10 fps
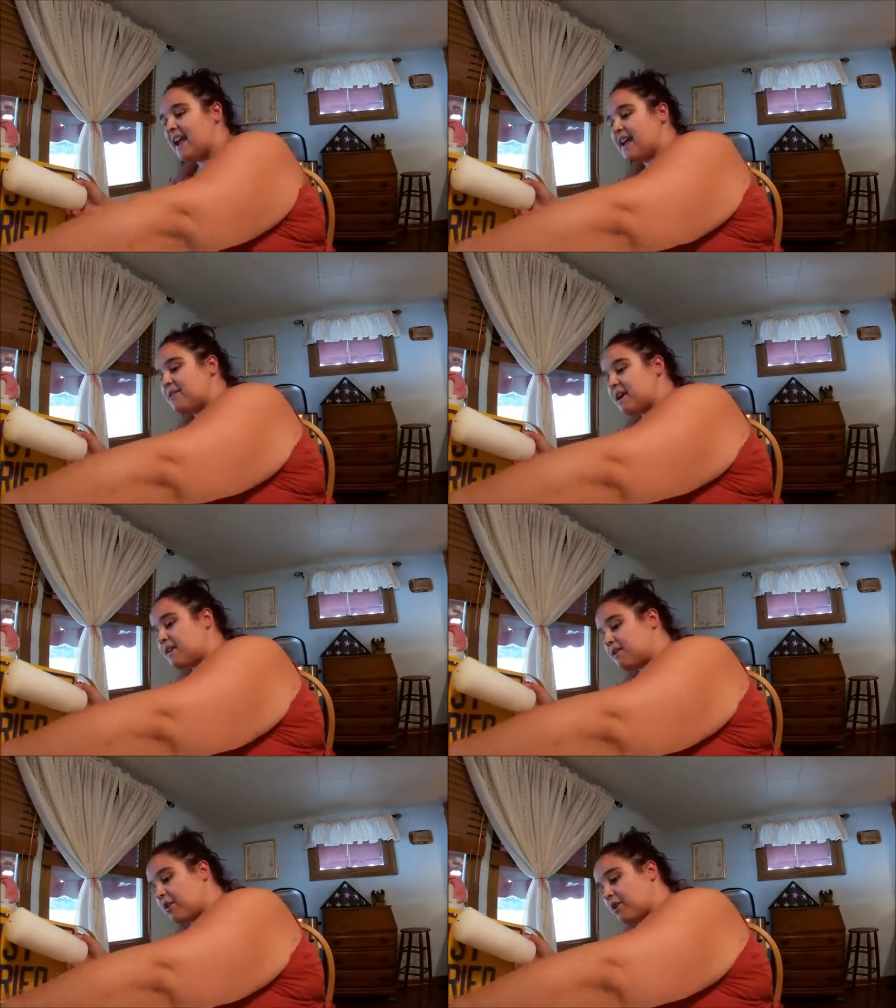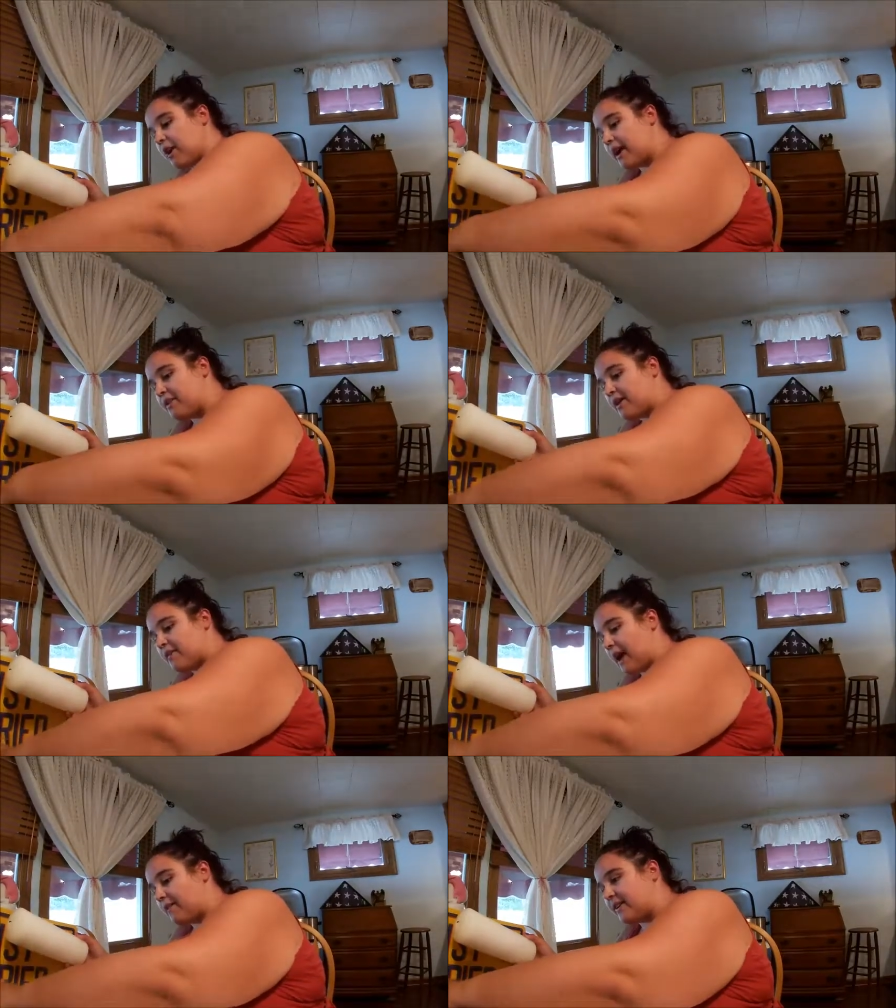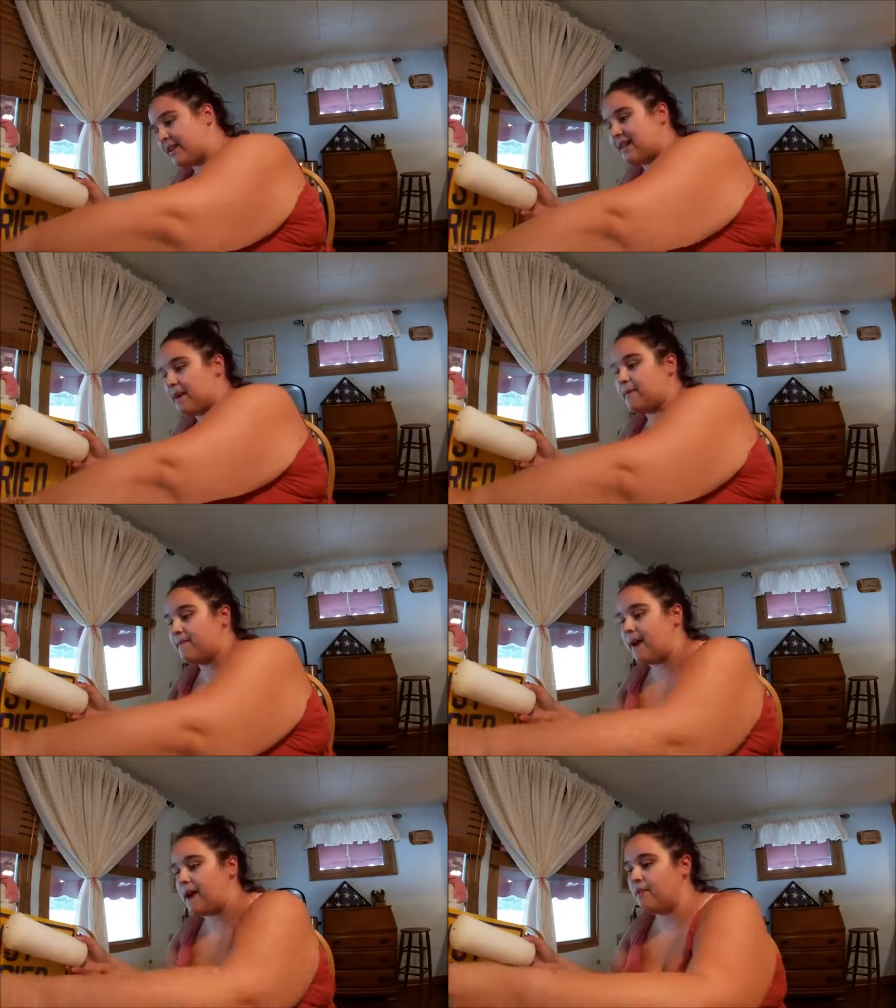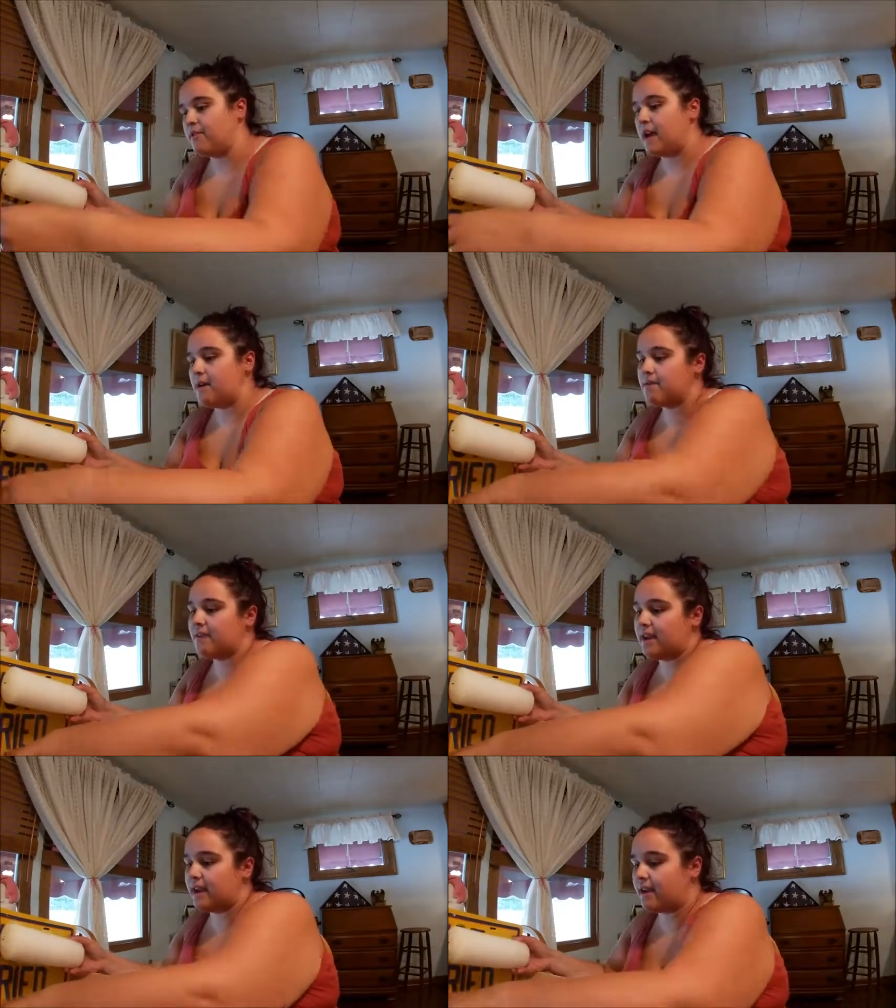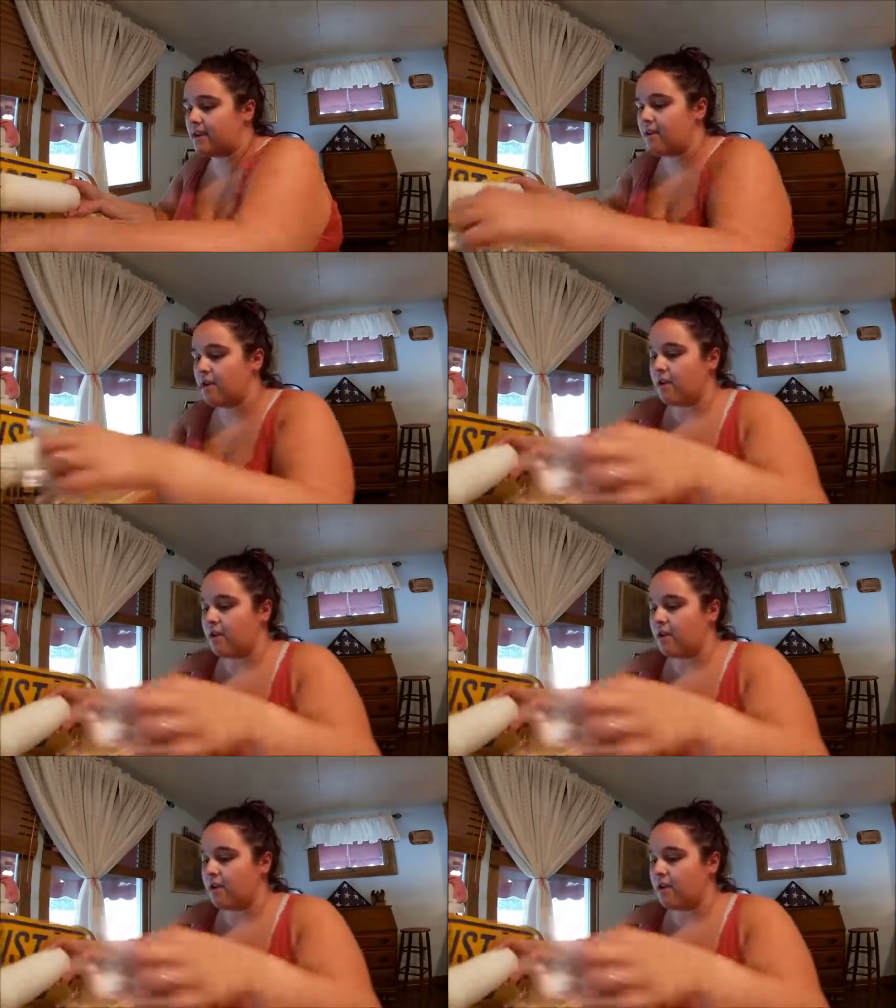It is like so crazy of everything that we found. I was like,